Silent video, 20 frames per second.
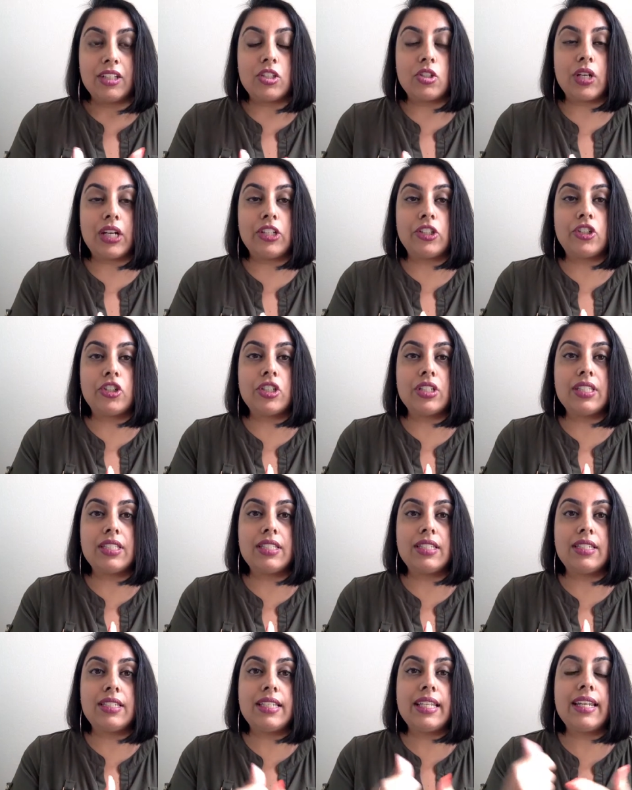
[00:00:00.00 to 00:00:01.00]
So I
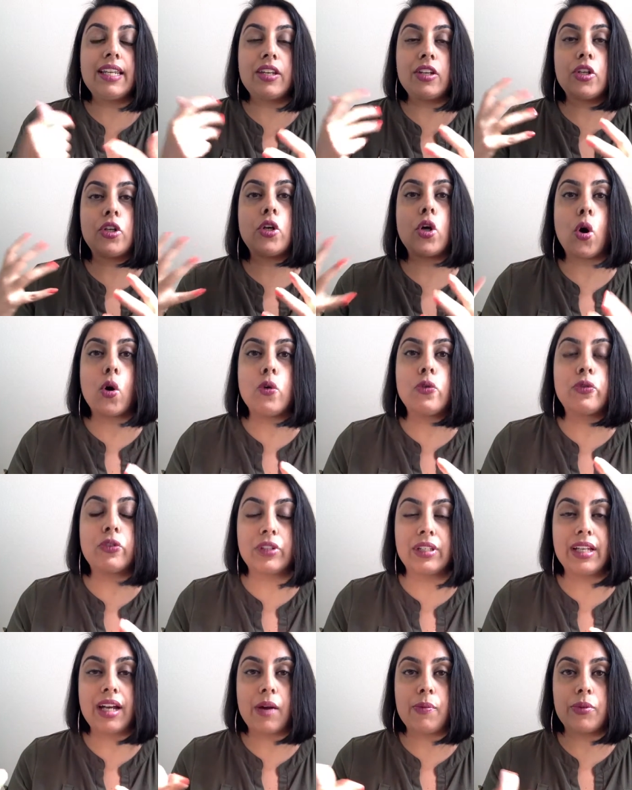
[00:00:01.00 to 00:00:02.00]
just didn't go
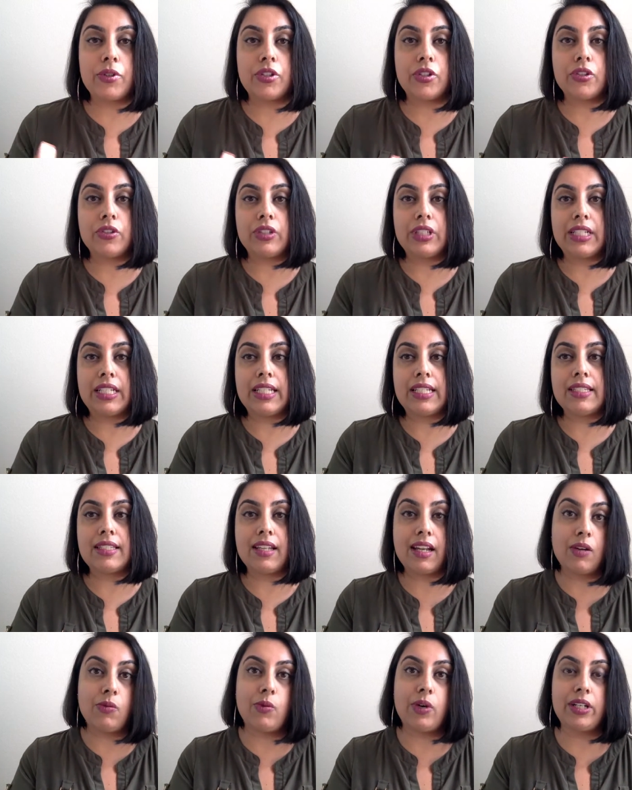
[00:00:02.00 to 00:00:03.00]
for the opportunities
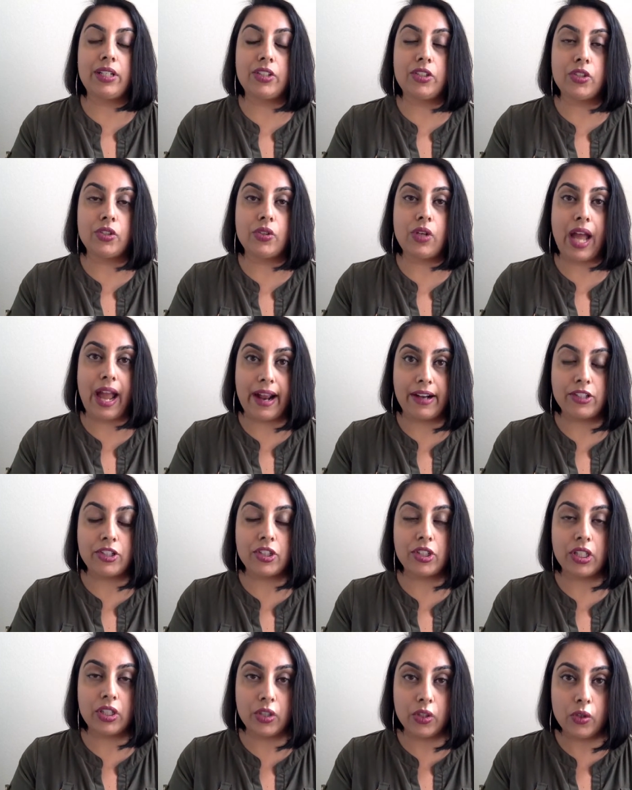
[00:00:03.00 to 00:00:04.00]
that I wanted to
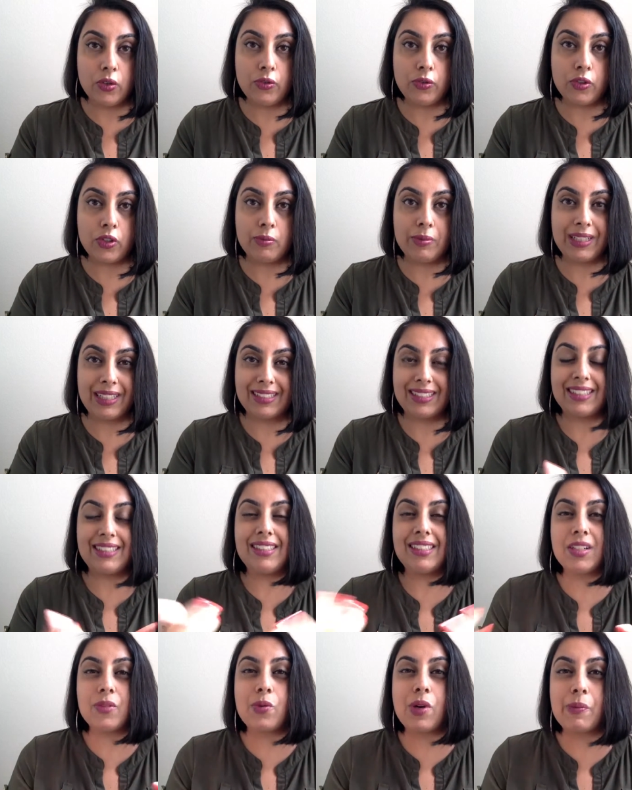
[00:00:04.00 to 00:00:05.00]
actually go for, because I
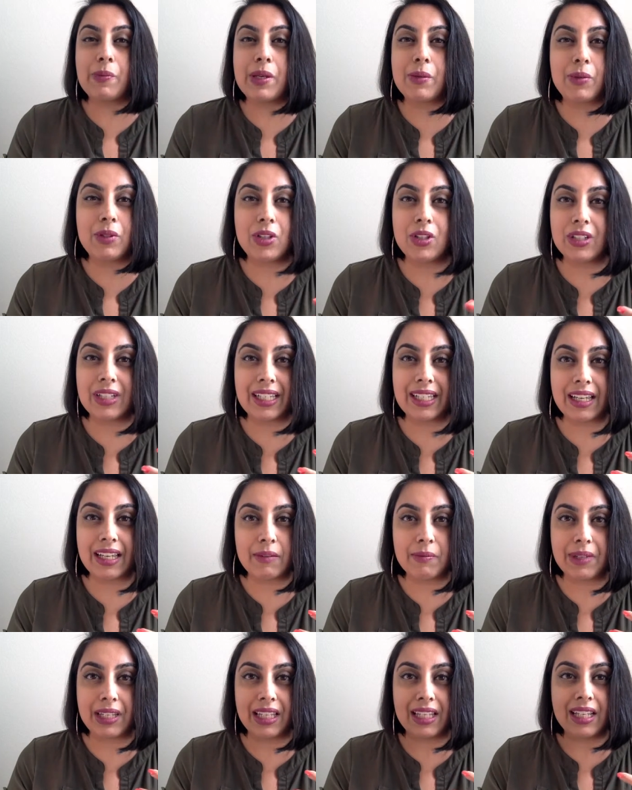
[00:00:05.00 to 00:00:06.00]
didn't want people looking
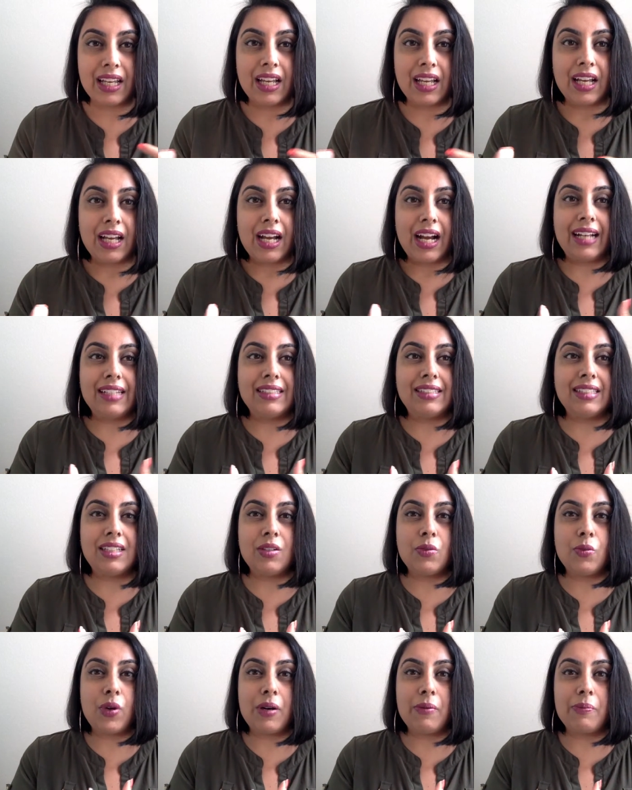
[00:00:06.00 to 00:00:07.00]
at me. I
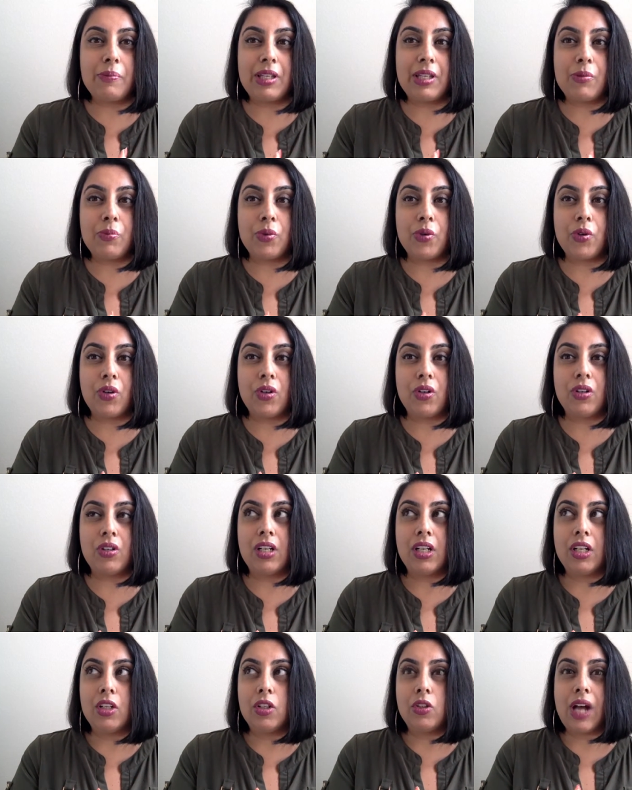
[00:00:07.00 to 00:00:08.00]
didn't want
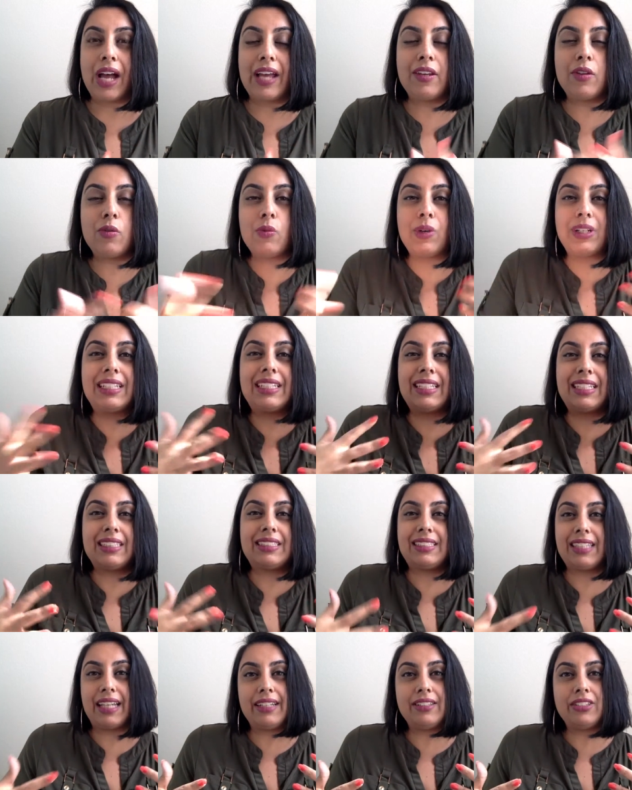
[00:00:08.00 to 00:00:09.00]
any
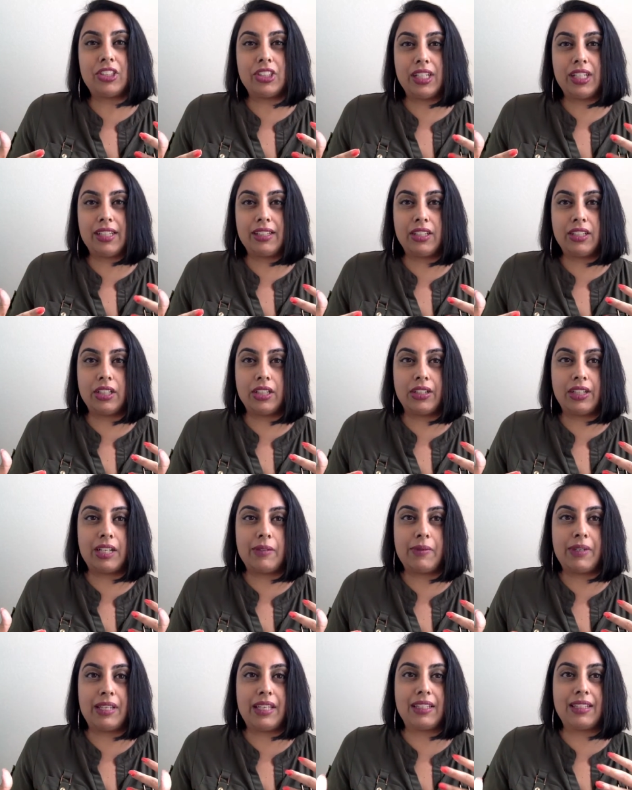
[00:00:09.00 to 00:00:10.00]
attention. You know what
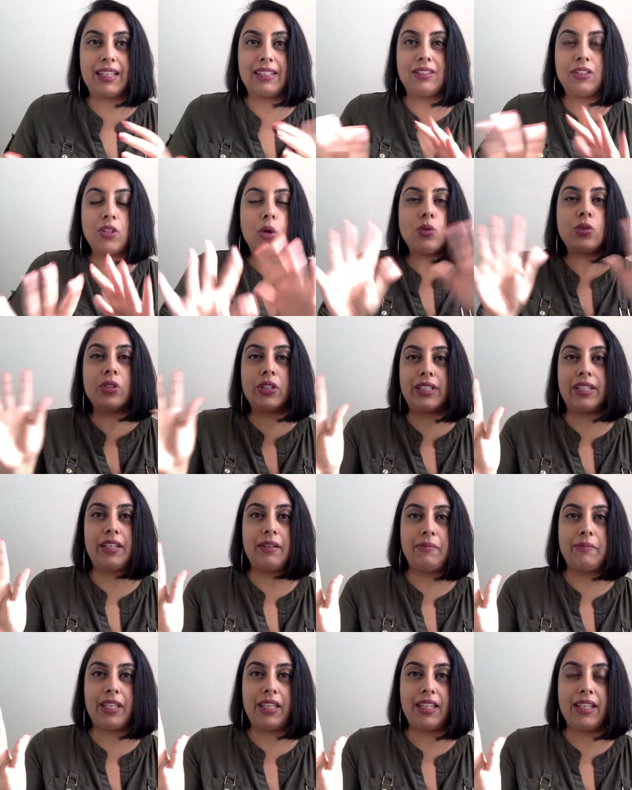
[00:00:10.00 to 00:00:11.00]
I mean? Like, don't look
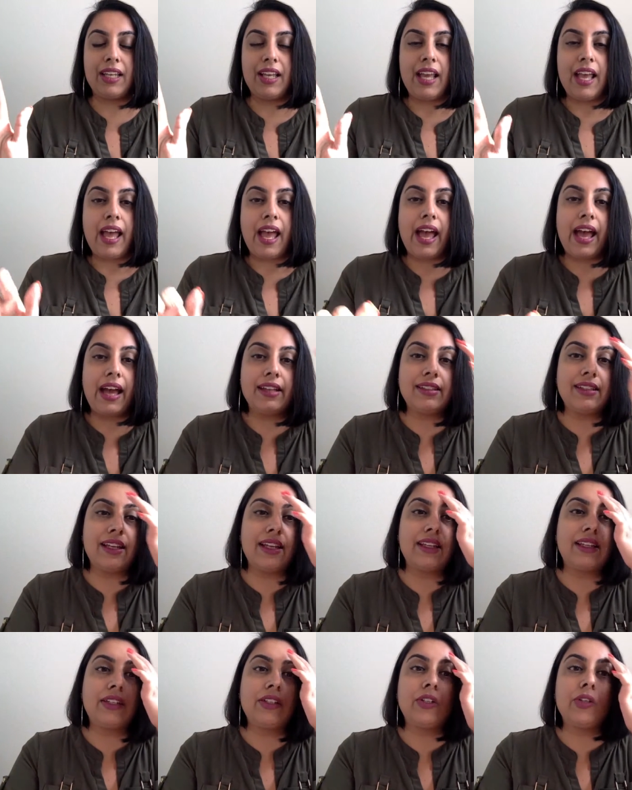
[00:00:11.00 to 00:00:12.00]
at me. And
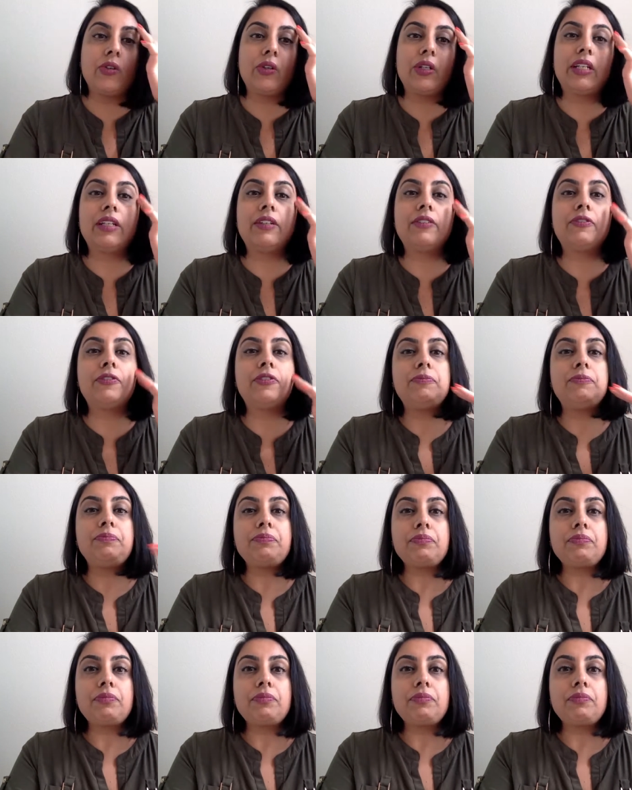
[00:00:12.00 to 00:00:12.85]
like, if